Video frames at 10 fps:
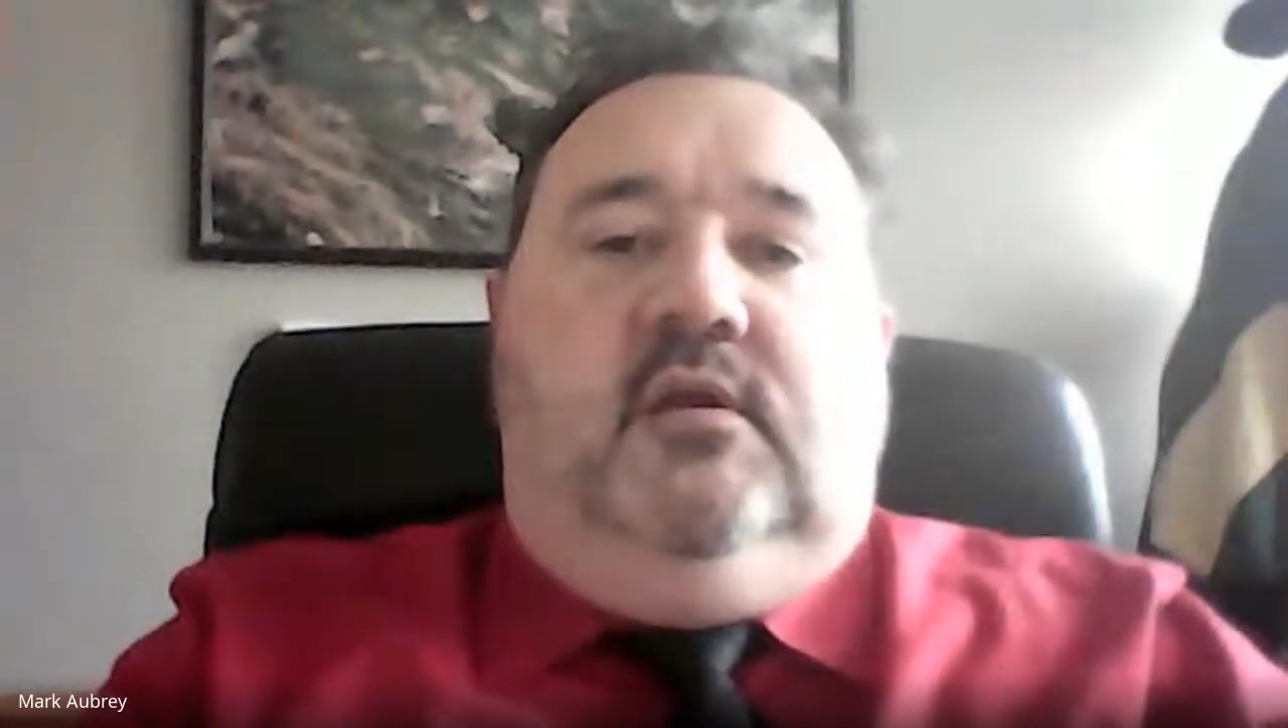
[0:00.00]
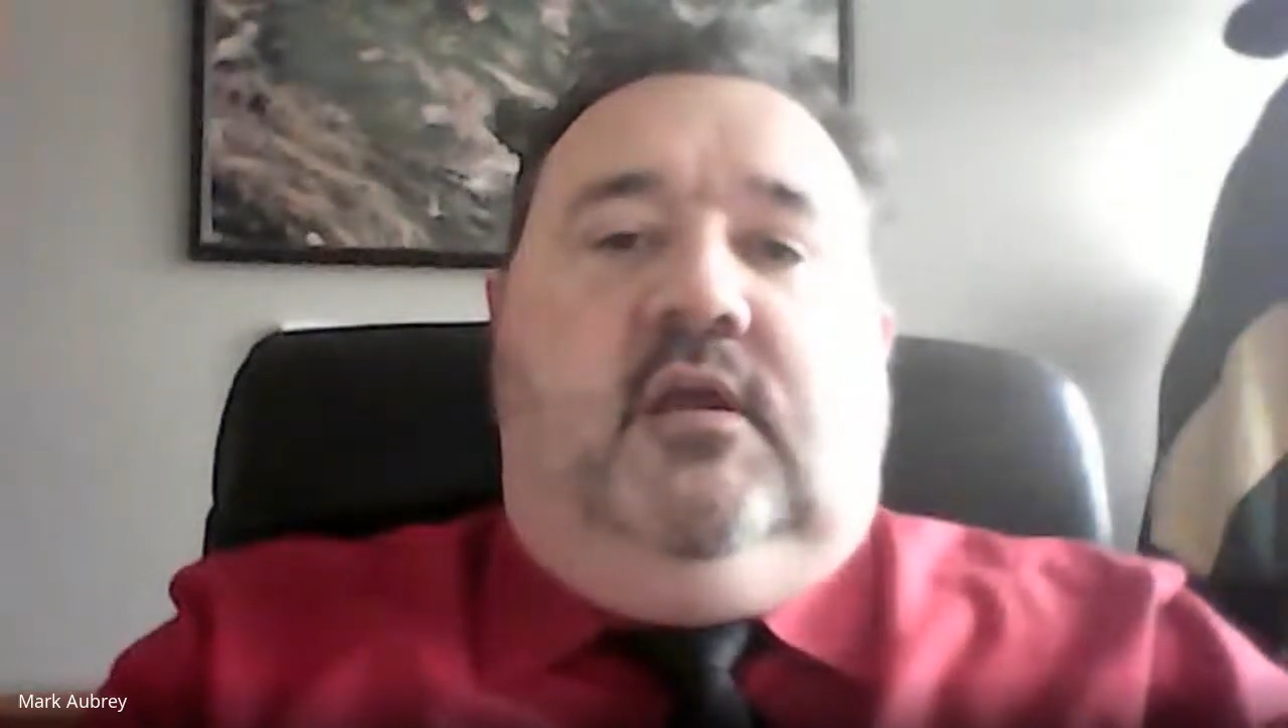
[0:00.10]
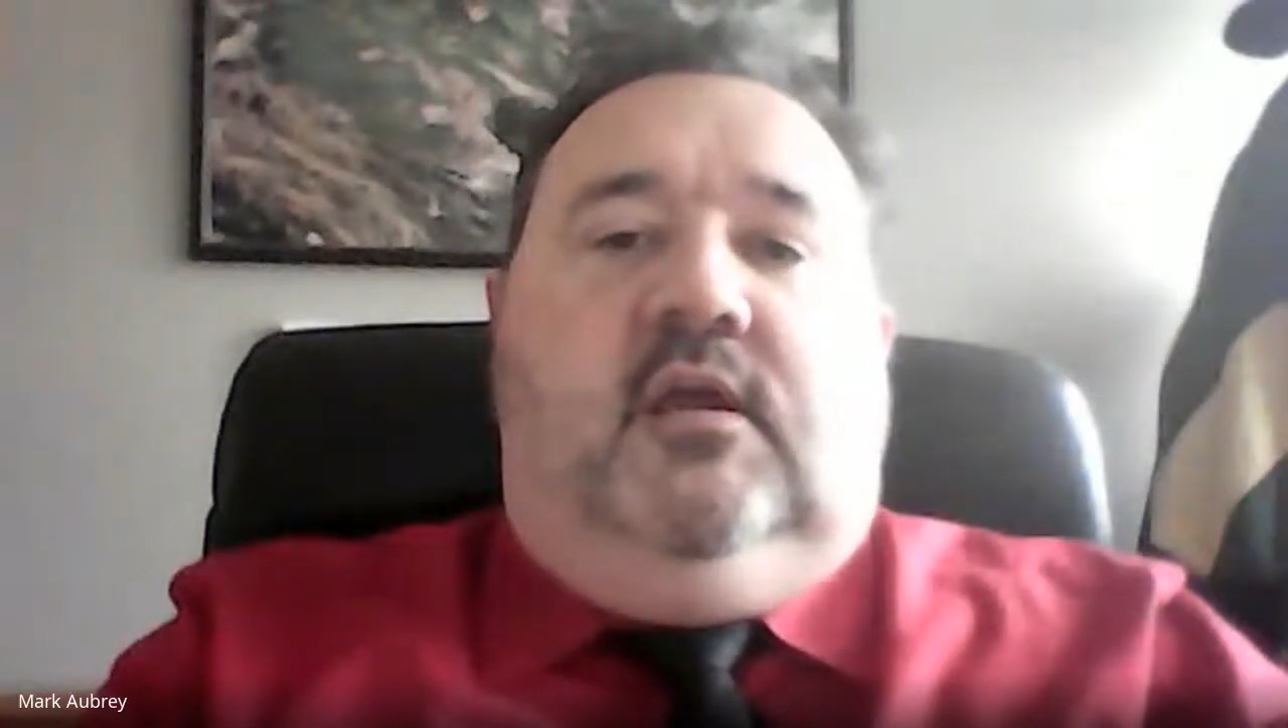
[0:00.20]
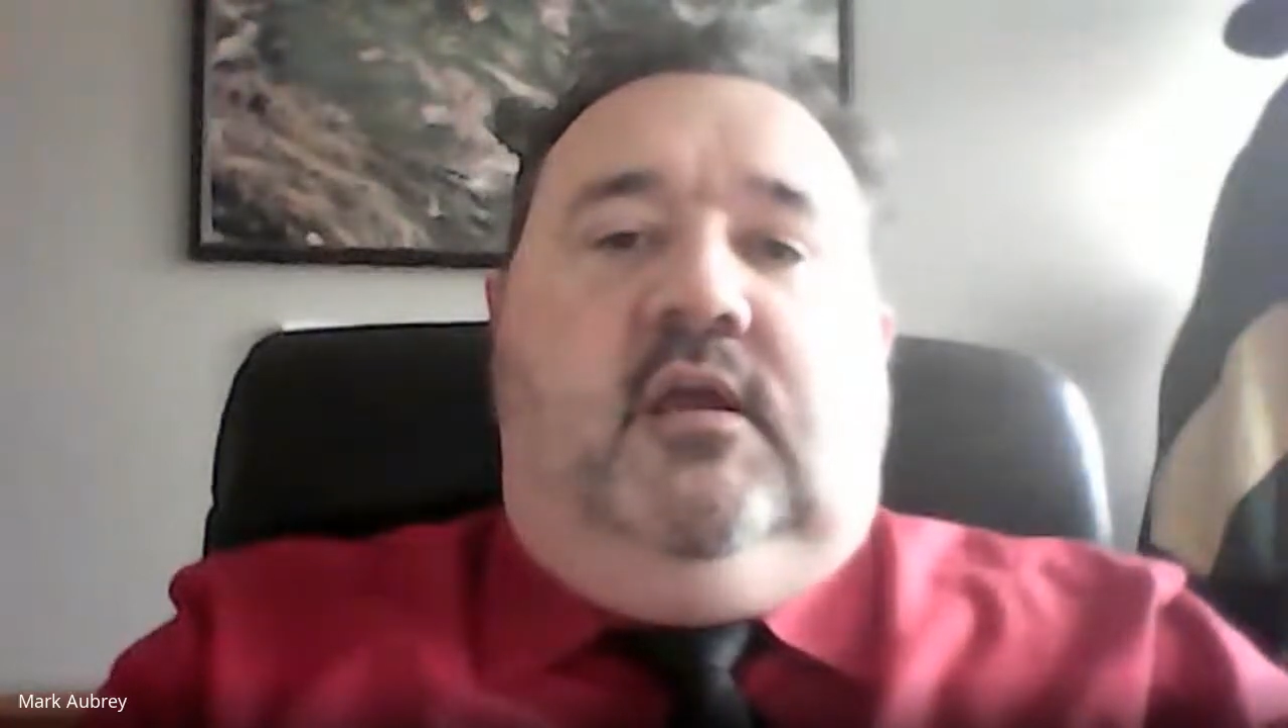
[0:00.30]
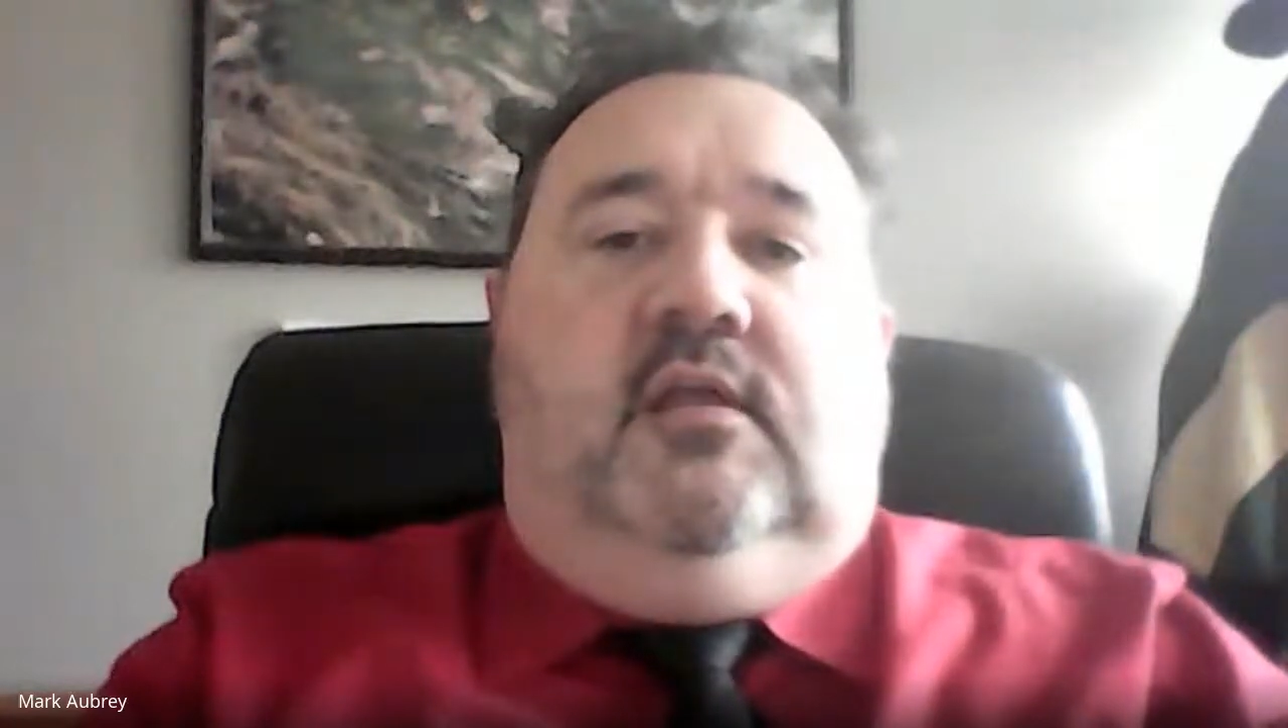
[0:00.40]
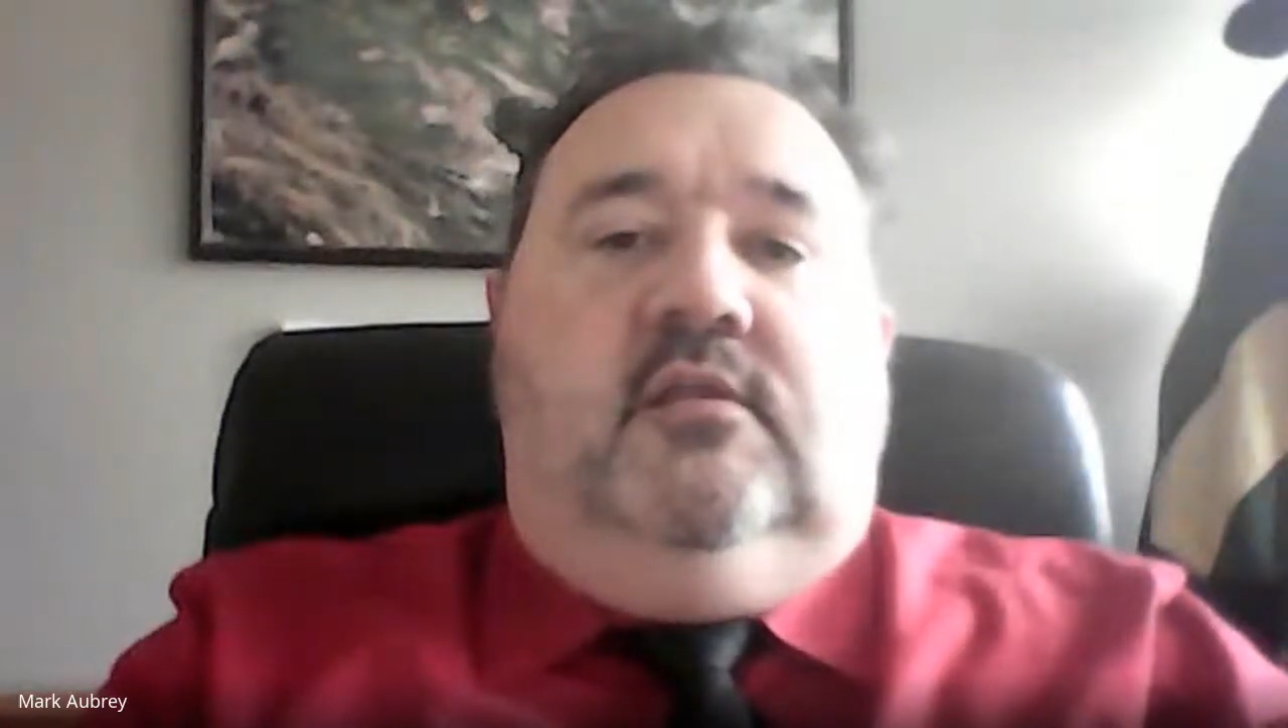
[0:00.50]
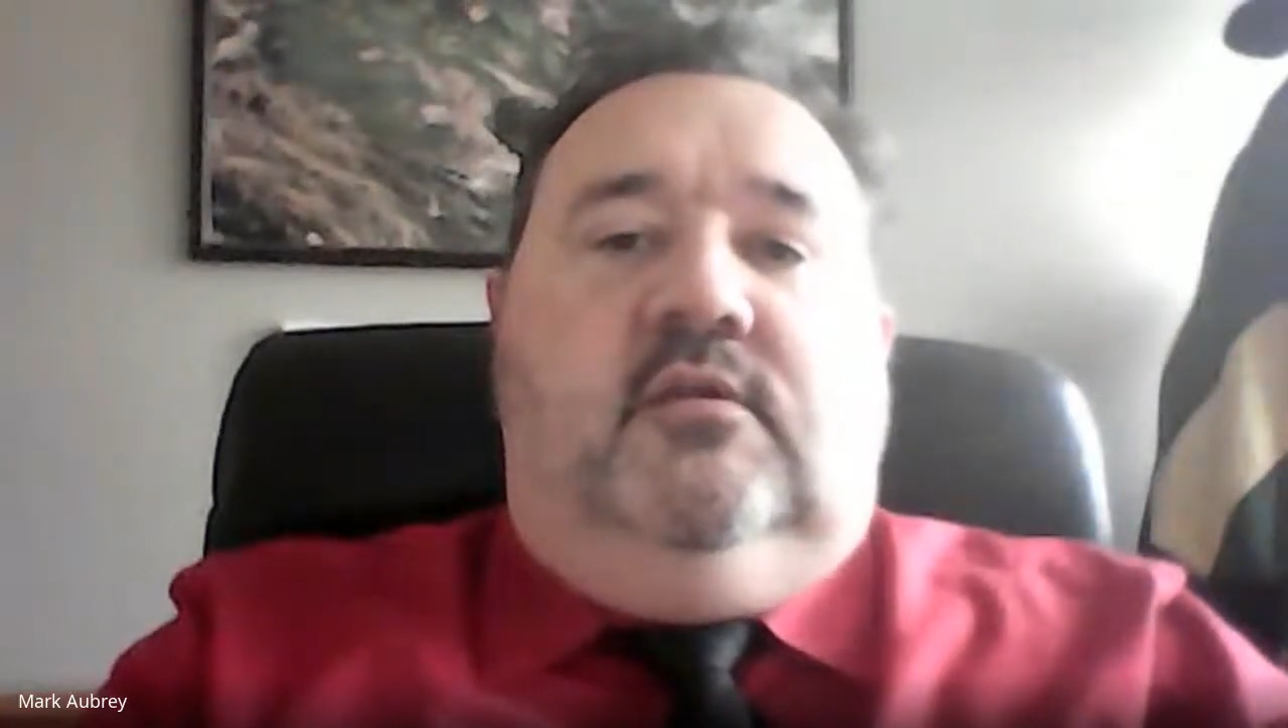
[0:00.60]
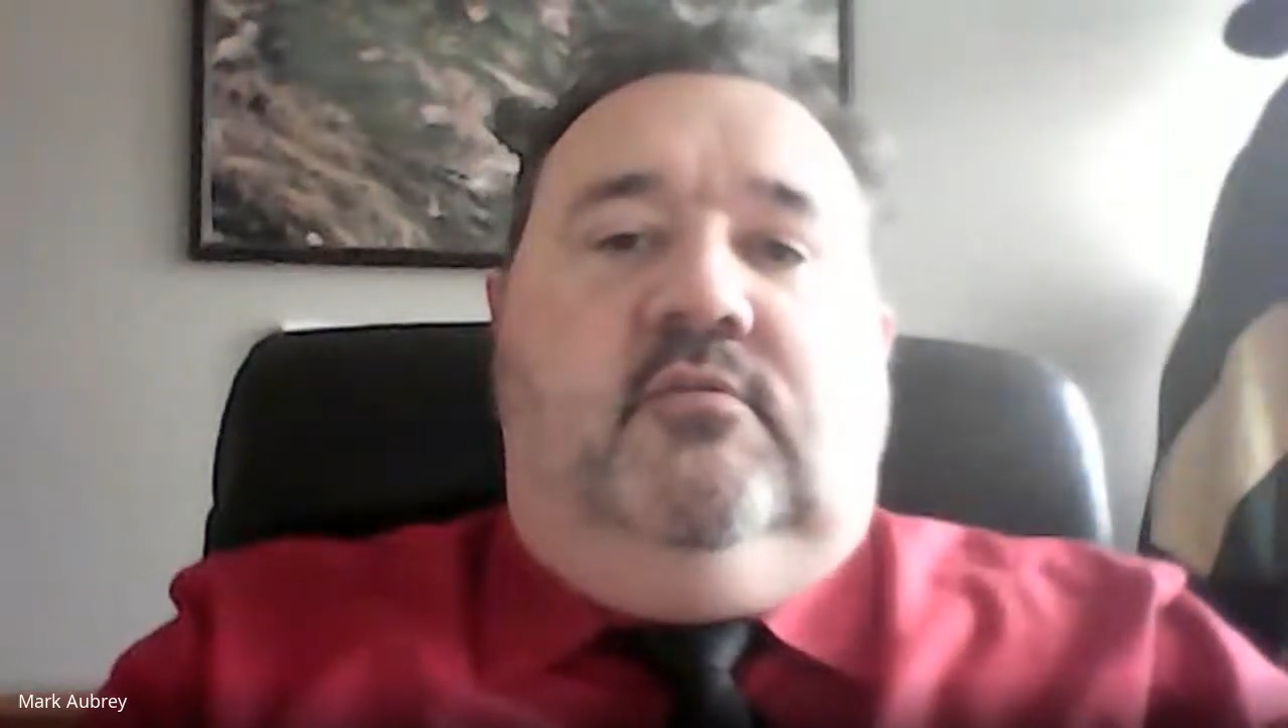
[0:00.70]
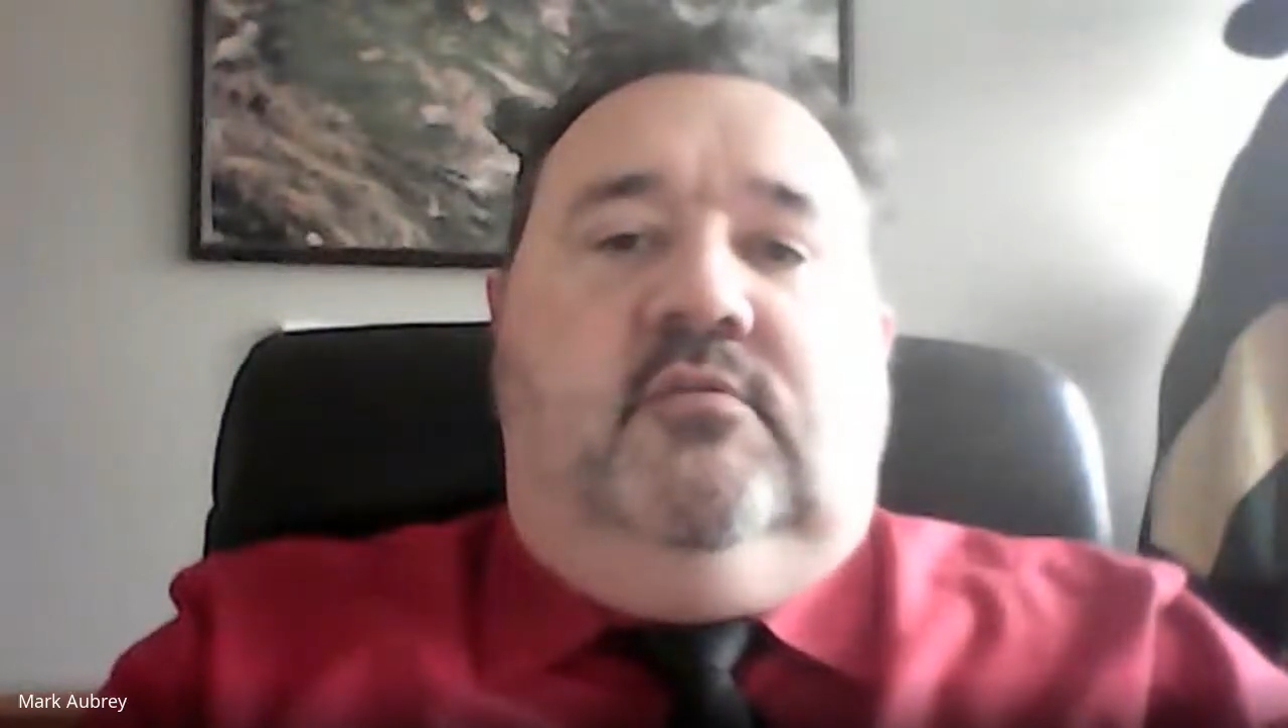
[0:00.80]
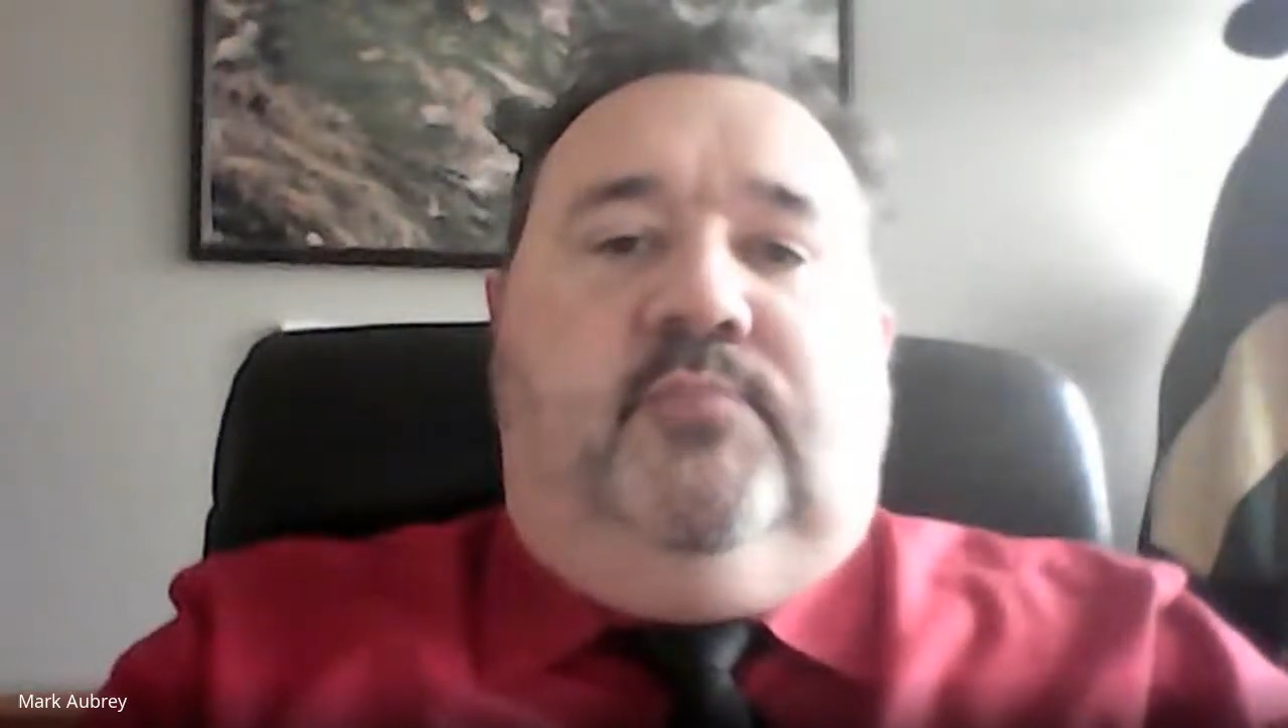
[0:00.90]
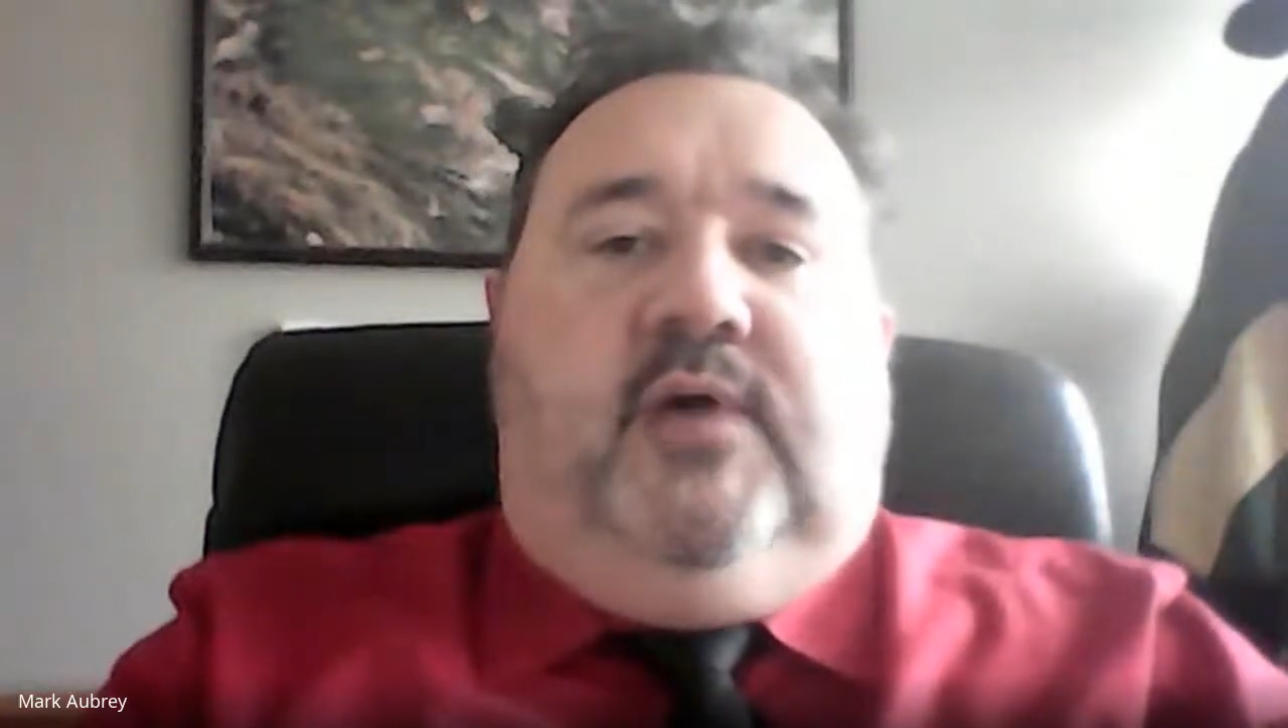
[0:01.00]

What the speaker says: and the use of